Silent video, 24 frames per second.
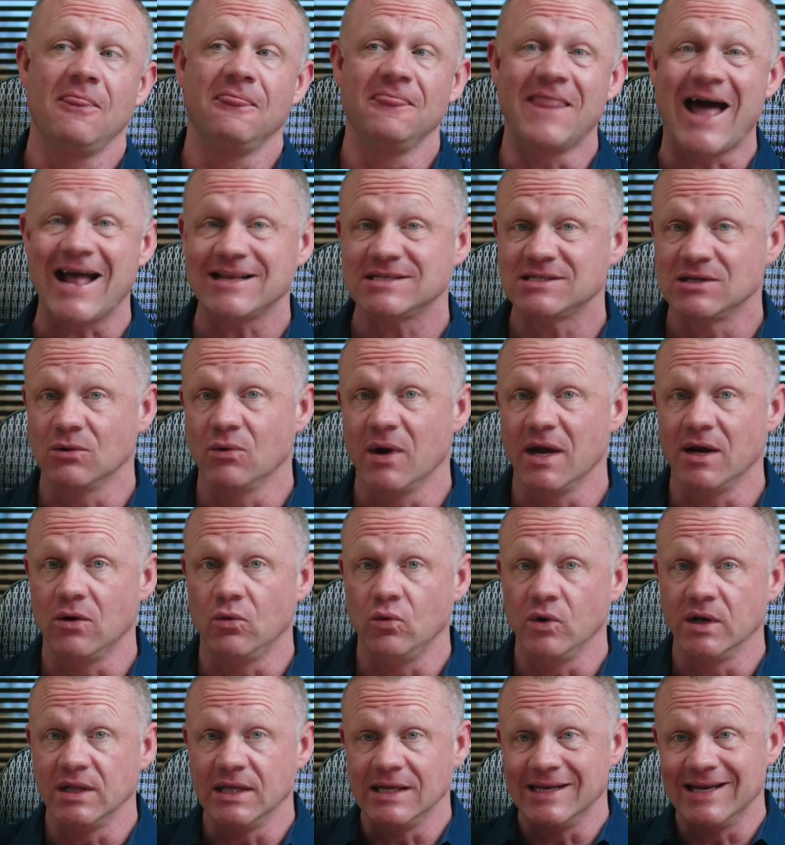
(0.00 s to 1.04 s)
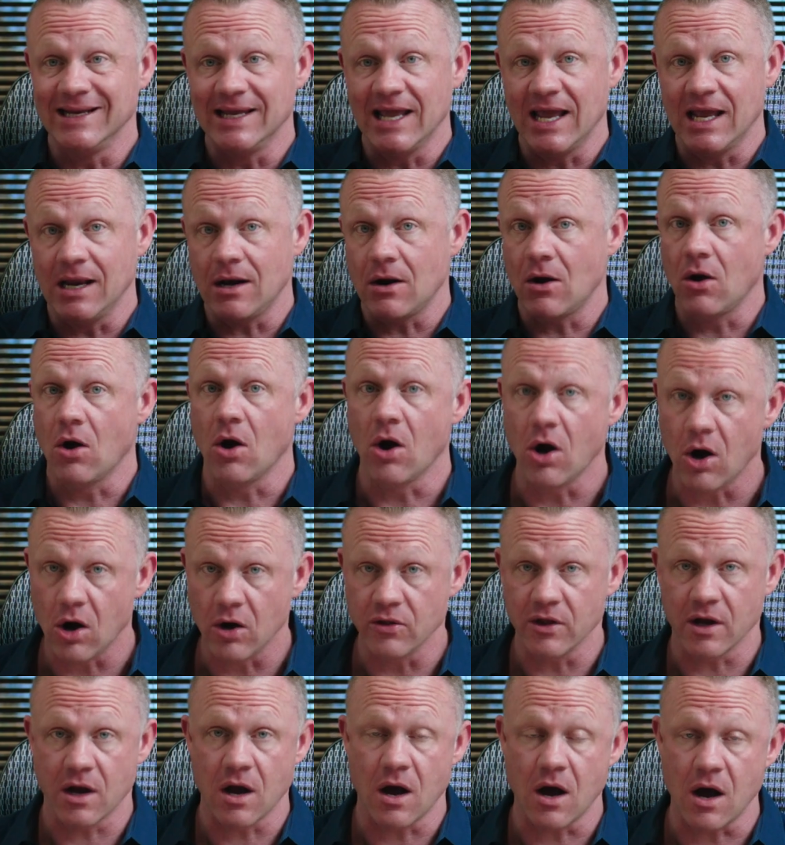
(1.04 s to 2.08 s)
That's the way to really negate
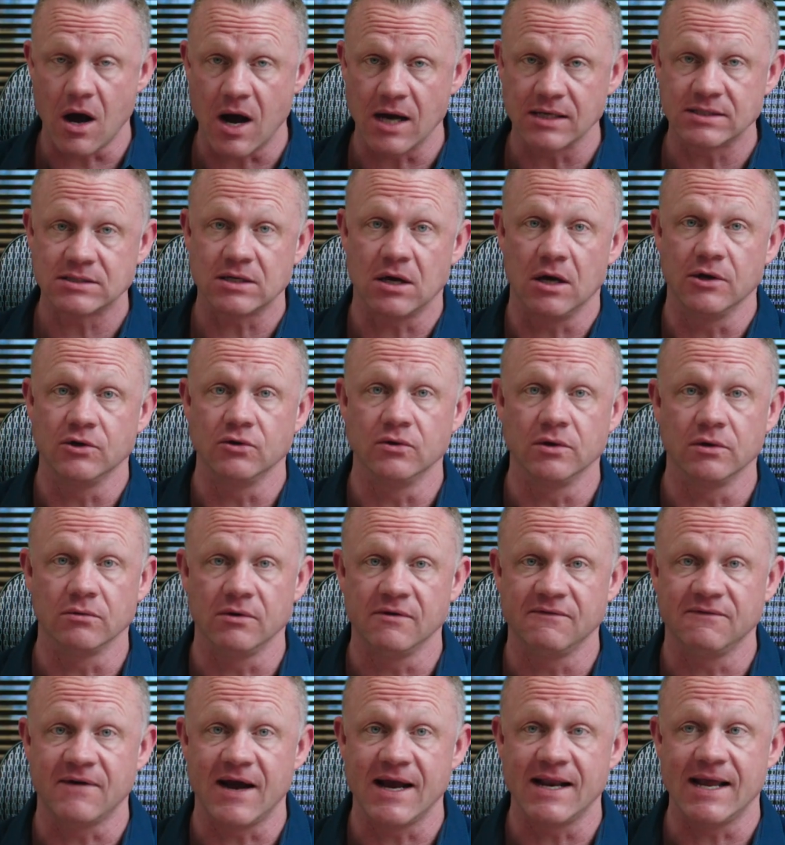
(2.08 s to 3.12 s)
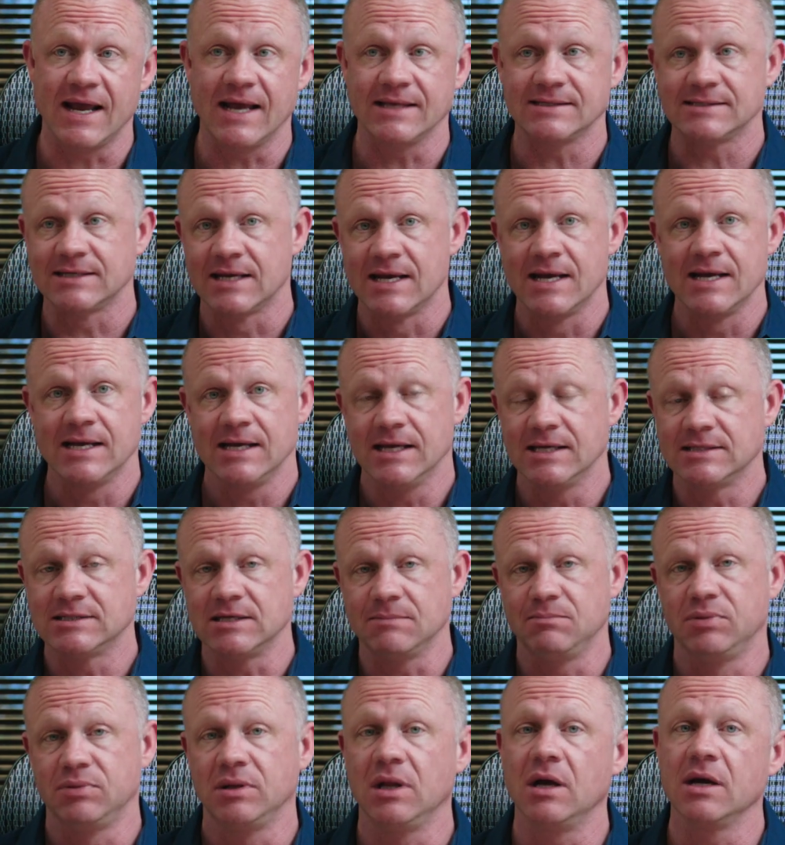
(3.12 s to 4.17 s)
all the costs on doing the refinance, is
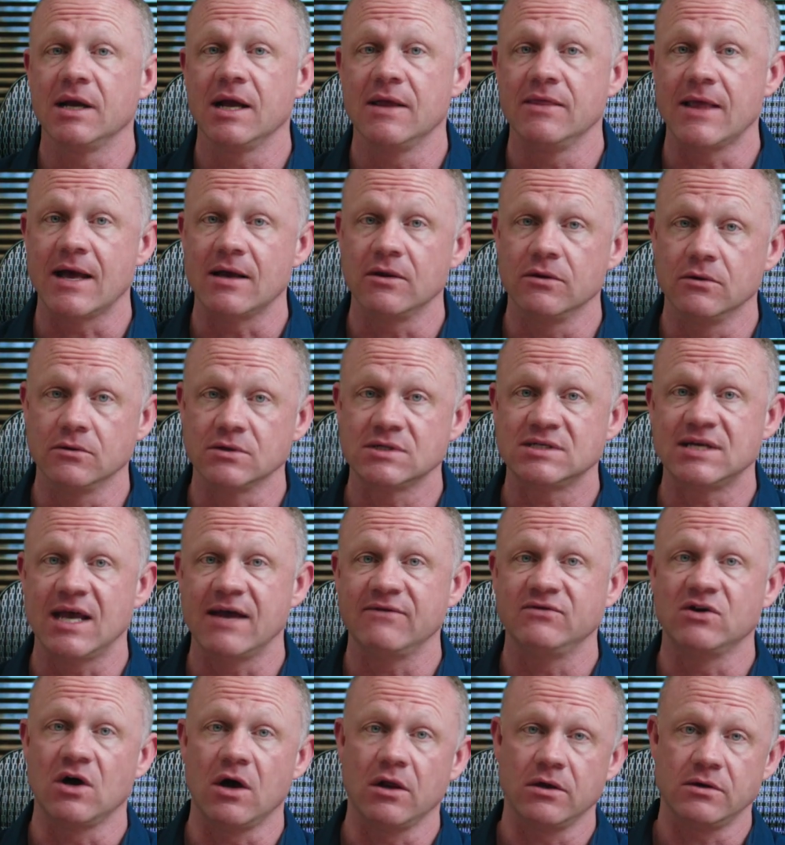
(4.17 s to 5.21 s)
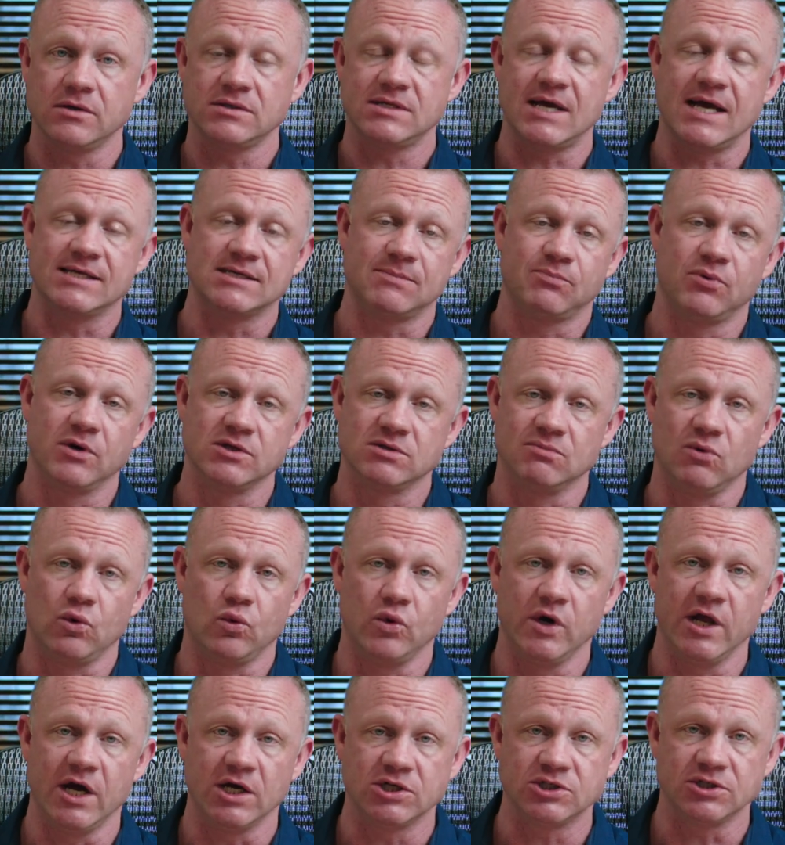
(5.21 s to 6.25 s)
to plug in those saved dollars as a principal
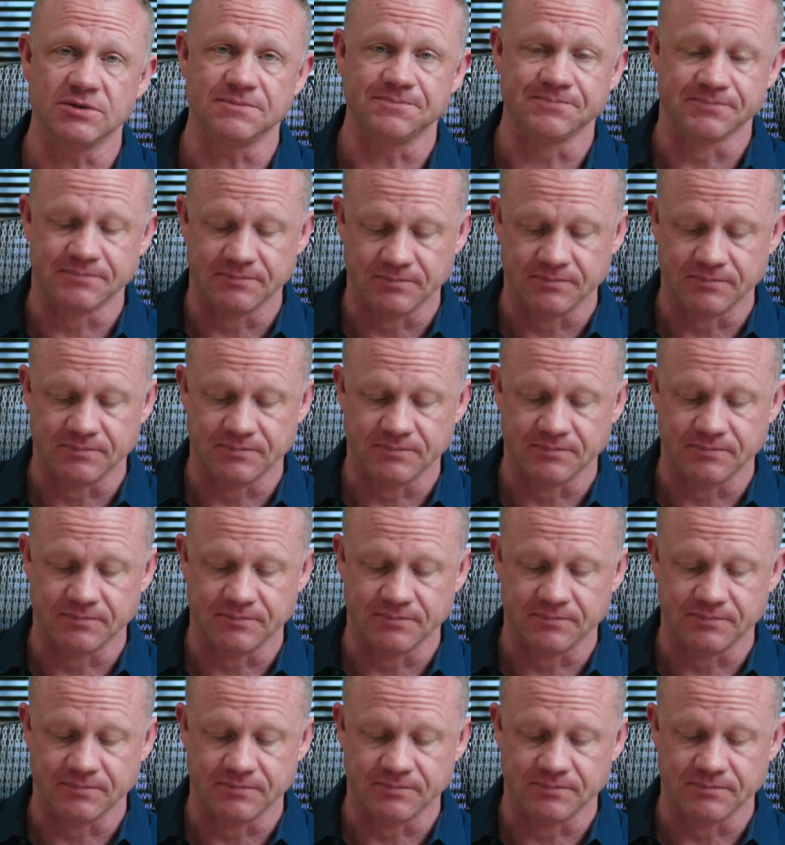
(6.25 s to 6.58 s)
reduction.